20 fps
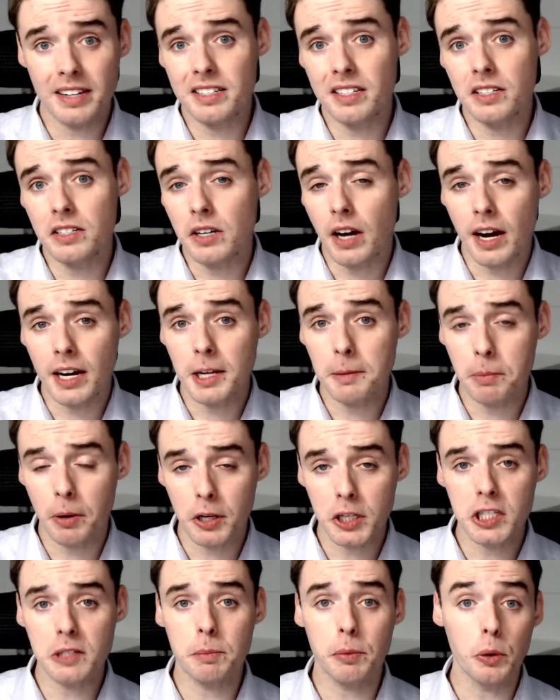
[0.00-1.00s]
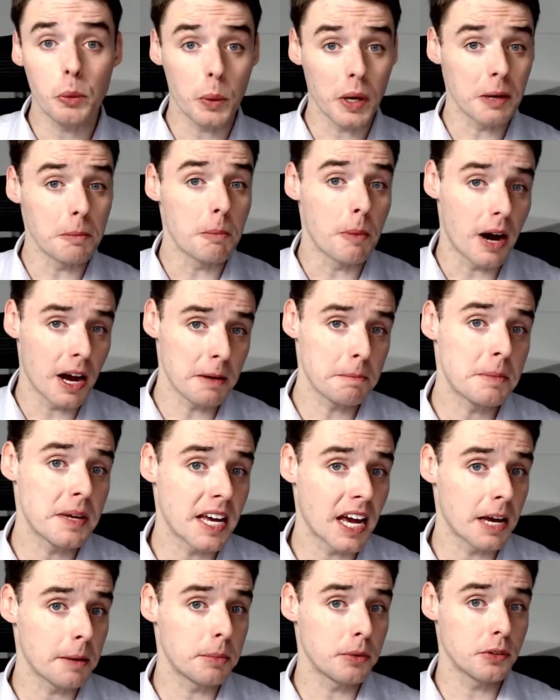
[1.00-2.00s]
entirely possible we might be
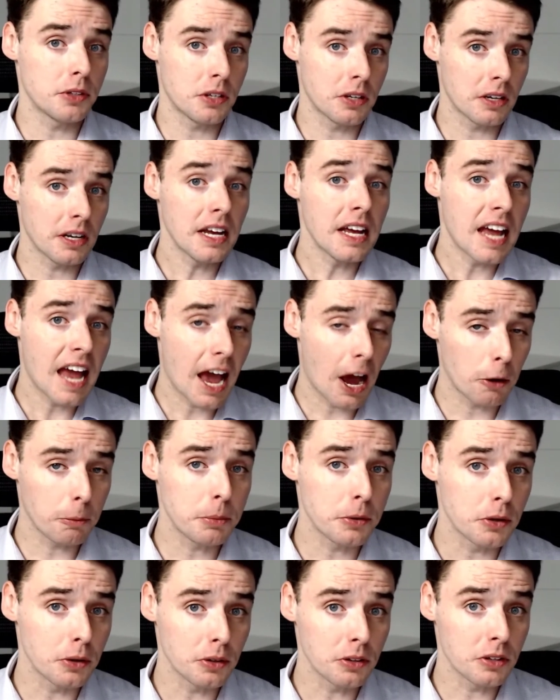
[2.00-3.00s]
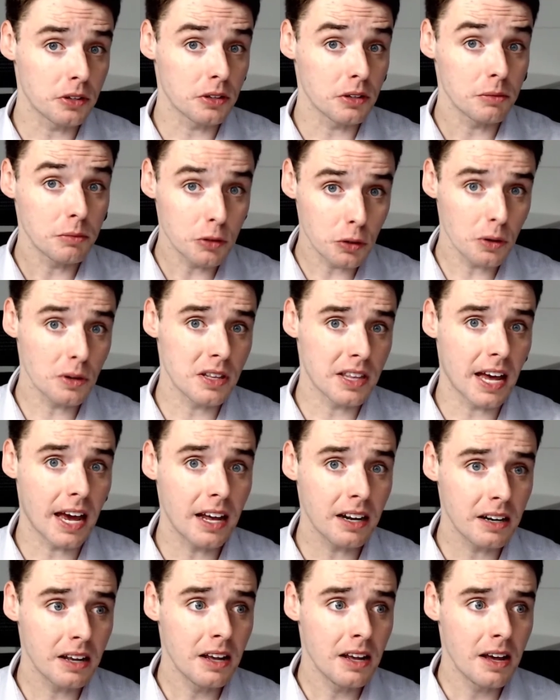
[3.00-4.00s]
able to help you to do that,
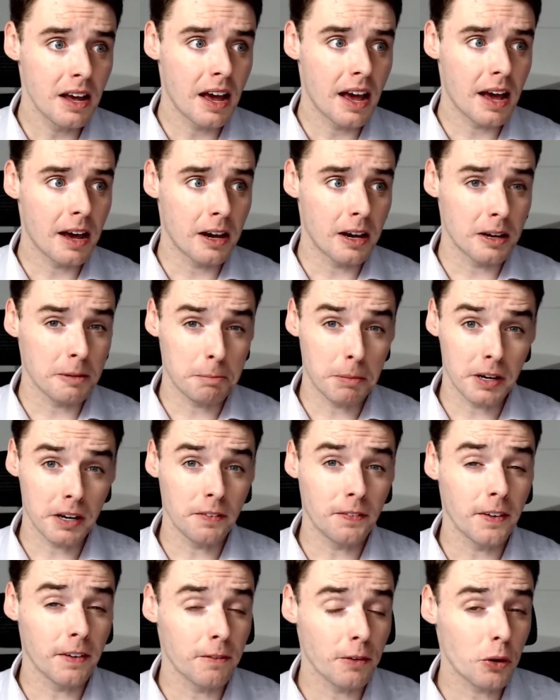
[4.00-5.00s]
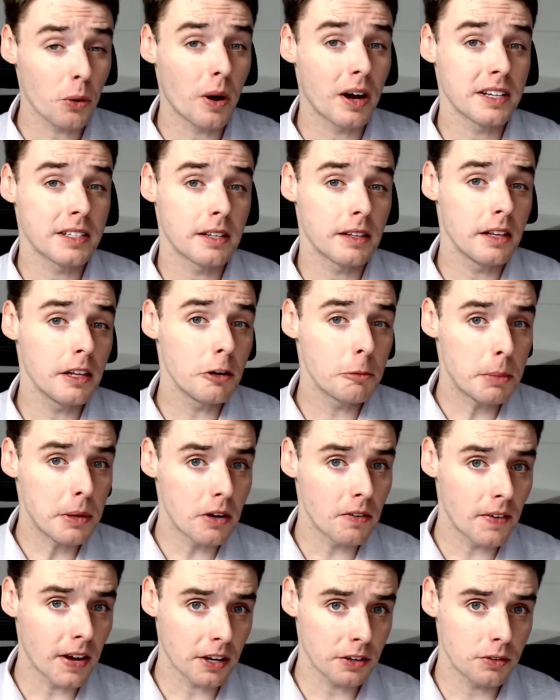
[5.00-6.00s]
but if it requires a little bit of
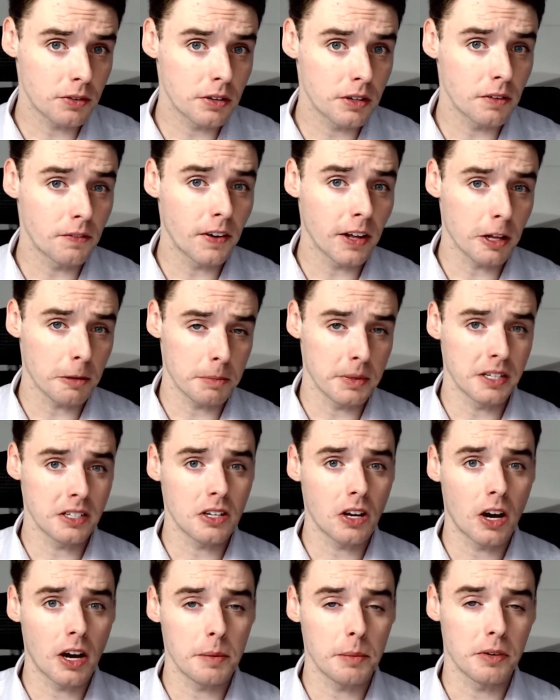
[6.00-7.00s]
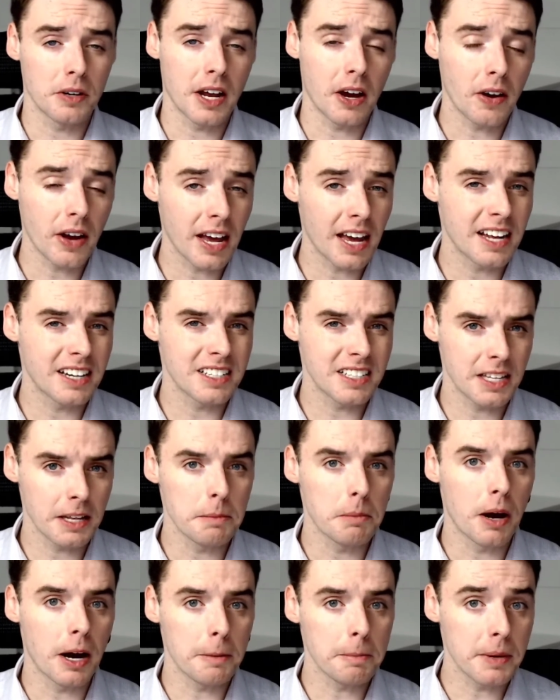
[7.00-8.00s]
extra development time on our hands, there
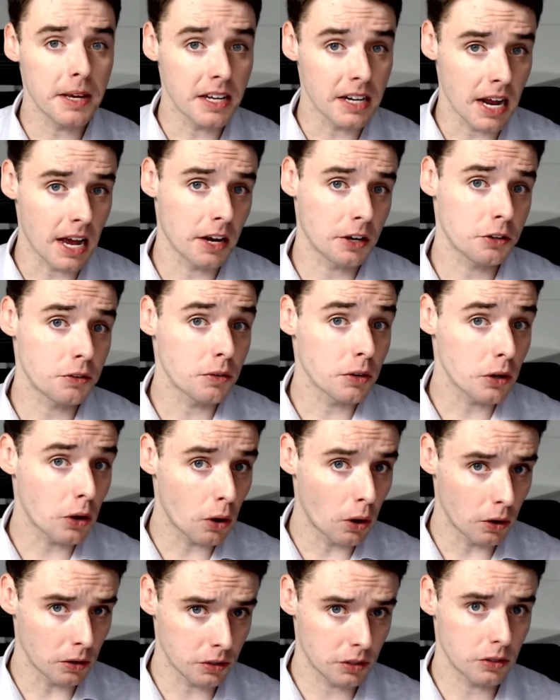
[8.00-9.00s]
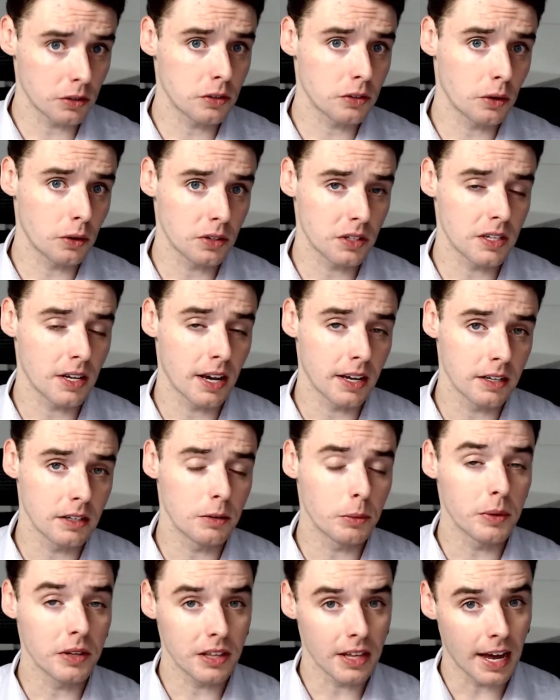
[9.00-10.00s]
might be an extra cost associated
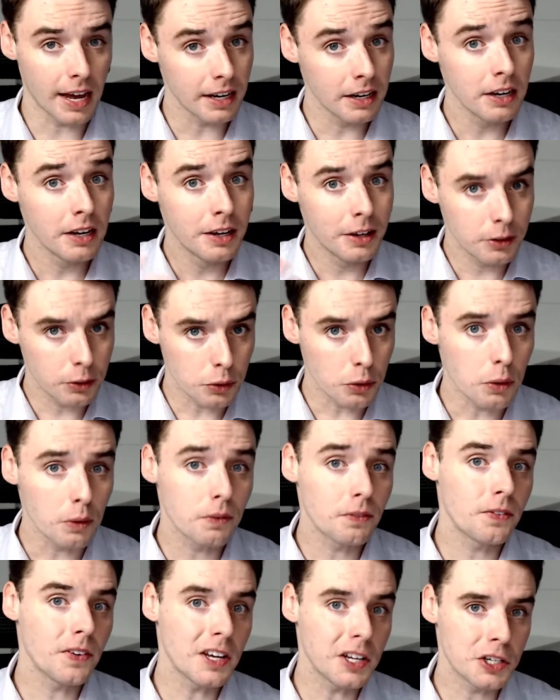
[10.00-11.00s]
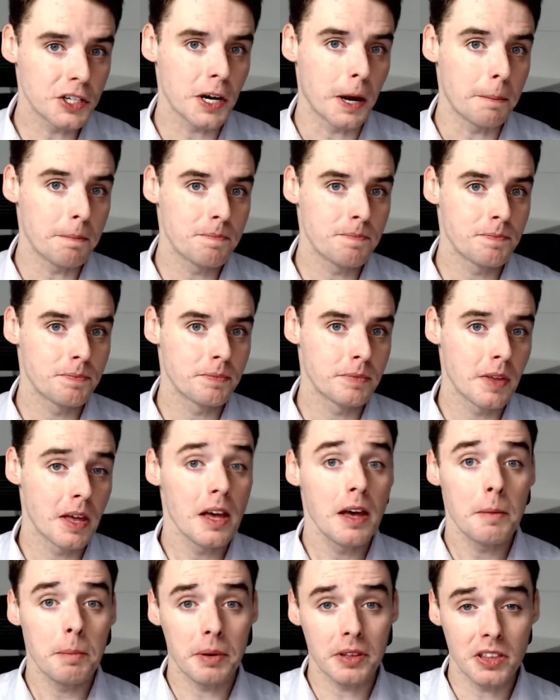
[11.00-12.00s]
with that new feature.
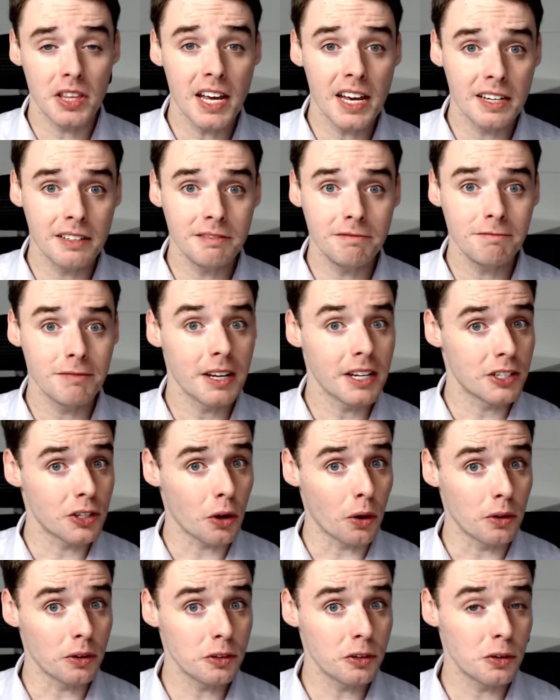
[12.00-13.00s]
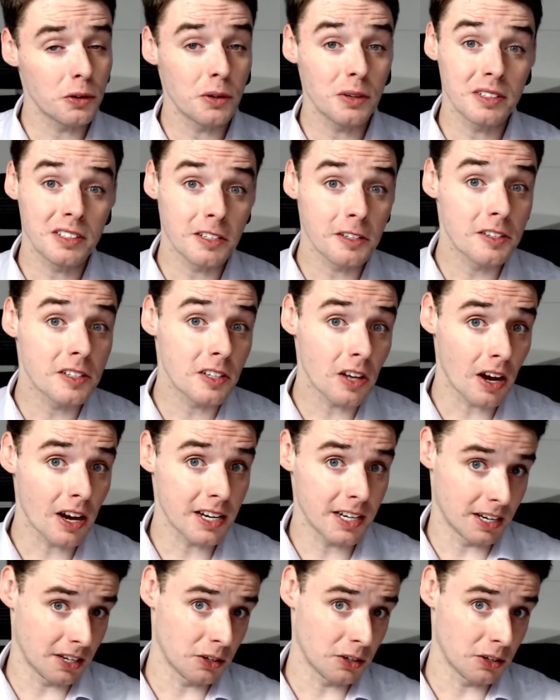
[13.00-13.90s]
But then it's on to designing